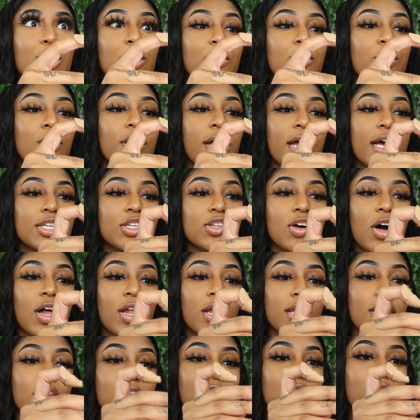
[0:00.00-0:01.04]
so, okay,
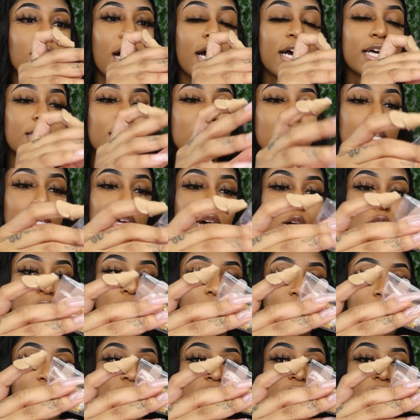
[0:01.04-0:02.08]
so you guys know,
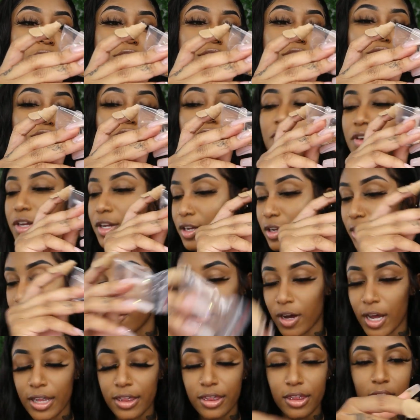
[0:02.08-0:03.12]
like, my first
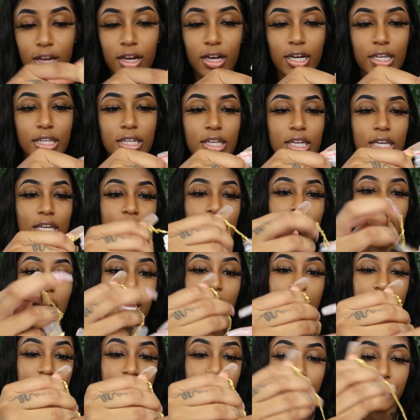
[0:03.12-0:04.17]
video I think I did
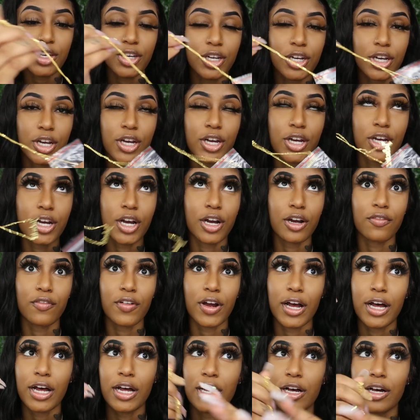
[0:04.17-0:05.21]
last year
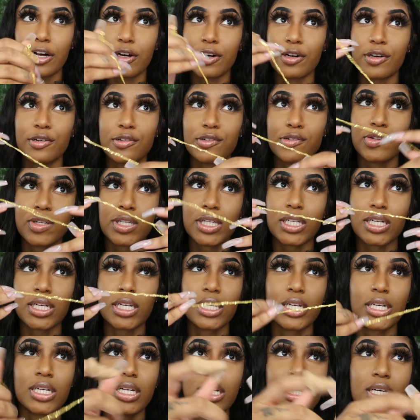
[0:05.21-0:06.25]

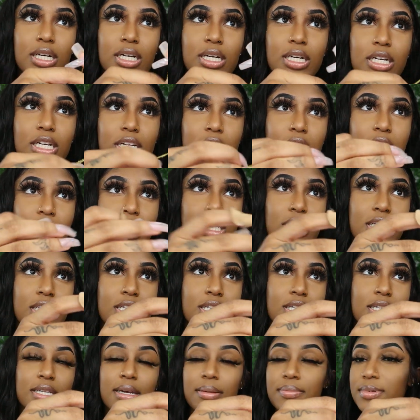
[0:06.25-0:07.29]
around
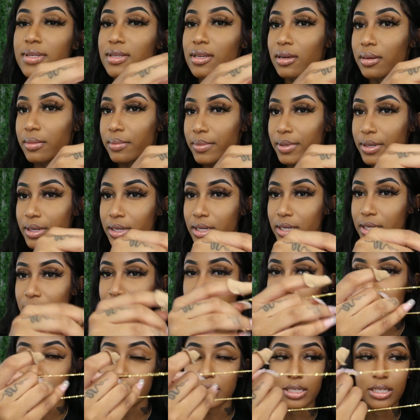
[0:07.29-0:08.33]

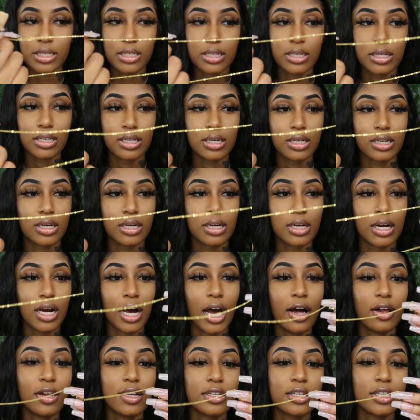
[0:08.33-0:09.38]
September-ish.
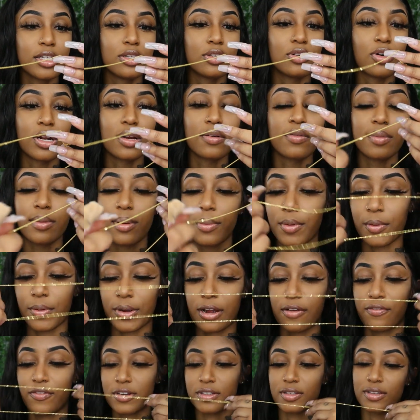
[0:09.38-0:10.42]
I honestly don't even remember
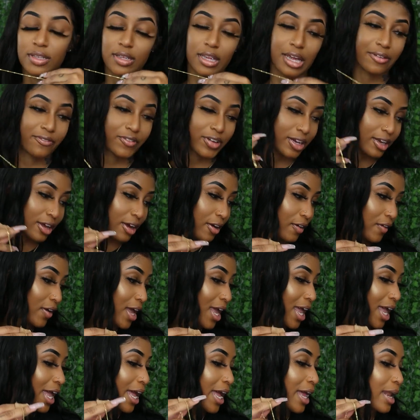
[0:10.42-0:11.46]
when I first did that video.